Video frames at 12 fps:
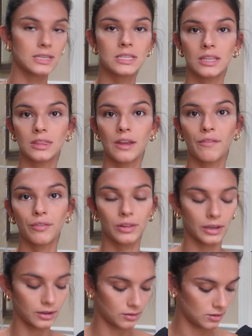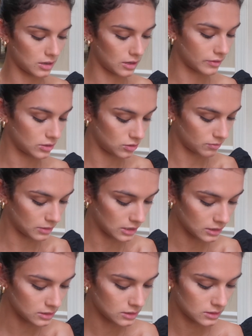sit there for like not even 2
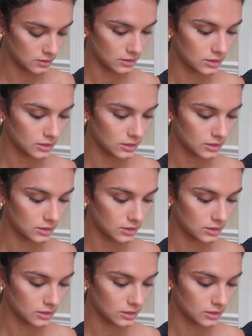minutes.